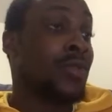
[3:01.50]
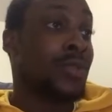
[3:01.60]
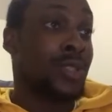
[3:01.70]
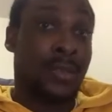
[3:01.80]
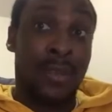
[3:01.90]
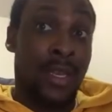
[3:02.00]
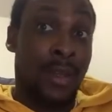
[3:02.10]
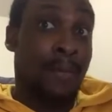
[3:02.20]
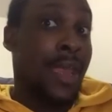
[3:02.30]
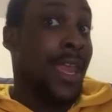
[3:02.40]
who's been
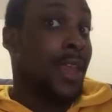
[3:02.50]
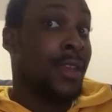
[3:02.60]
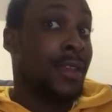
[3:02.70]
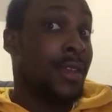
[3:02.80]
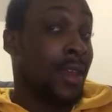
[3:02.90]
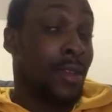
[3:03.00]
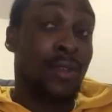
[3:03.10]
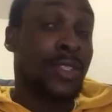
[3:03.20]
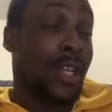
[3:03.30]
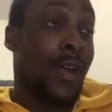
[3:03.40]
the man in
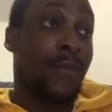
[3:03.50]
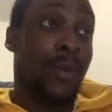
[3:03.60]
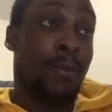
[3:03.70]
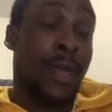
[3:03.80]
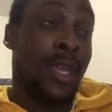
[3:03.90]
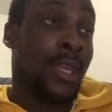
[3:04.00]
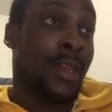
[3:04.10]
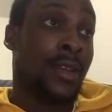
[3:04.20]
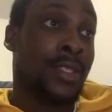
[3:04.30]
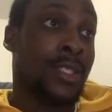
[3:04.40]
Utah for many
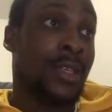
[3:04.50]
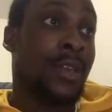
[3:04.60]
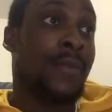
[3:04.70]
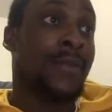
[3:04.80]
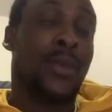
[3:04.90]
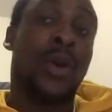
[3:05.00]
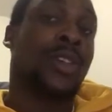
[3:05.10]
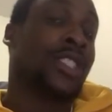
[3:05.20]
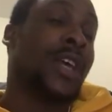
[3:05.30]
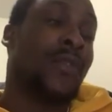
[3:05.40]
years,
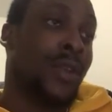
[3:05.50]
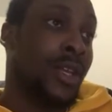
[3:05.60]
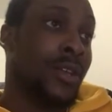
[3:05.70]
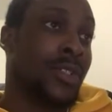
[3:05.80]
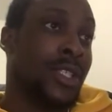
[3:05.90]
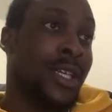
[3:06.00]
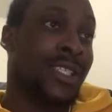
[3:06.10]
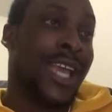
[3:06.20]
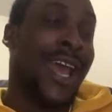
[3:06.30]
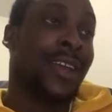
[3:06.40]
well, several years,
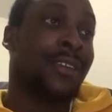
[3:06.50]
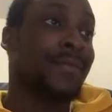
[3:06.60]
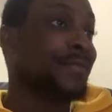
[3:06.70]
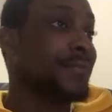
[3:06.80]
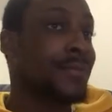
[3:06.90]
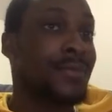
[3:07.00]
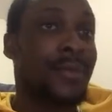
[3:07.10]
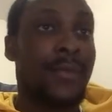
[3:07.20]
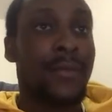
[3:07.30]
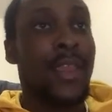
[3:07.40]
exact.
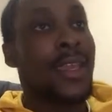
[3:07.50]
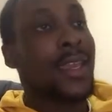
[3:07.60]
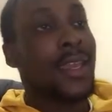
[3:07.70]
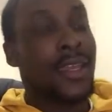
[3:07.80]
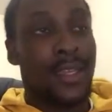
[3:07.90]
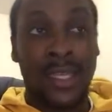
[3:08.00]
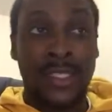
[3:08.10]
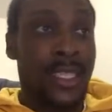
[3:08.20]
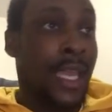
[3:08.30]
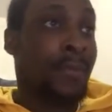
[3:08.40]

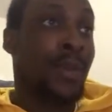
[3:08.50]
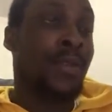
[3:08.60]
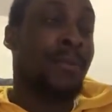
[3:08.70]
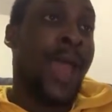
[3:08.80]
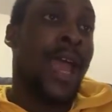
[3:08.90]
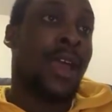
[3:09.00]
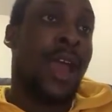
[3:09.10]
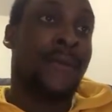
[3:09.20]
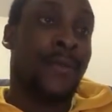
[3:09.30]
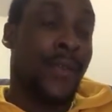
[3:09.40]
His debut back
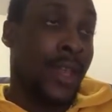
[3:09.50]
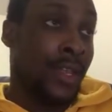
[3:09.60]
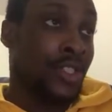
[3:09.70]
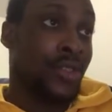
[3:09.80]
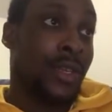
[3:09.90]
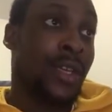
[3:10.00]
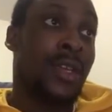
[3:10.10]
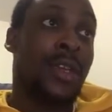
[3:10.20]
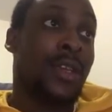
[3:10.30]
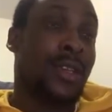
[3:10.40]
after
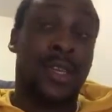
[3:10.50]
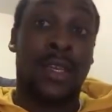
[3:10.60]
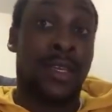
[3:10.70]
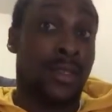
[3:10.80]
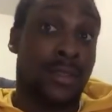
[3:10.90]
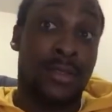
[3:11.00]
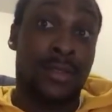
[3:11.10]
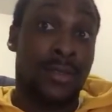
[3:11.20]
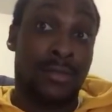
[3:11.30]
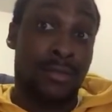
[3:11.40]
injury, didn't
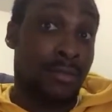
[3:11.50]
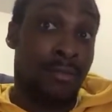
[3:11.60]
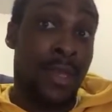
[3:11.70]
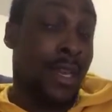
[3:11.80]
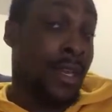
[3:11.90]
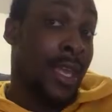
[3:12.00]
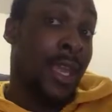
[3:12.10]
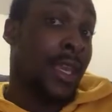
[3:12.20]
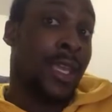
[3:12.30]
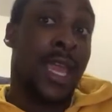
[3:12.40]
been in
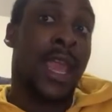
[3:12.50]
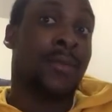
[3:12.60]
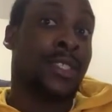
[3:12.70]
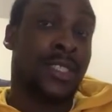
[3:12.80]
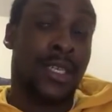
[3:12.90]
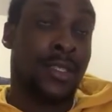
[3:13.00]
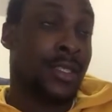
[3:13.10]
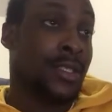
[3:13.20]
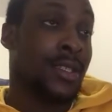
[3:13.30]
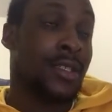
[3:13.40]
any game
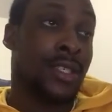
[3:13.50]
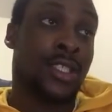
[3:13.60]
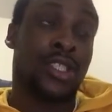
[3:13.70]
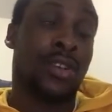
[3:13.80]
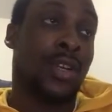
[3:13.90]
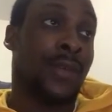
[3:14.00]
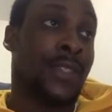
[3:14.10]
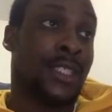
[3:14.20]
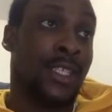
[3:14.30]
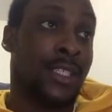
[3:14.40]
since the start of
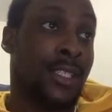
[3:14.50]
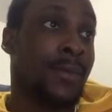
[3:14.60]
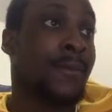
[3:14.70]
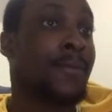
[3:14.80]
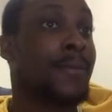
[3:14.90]
the season.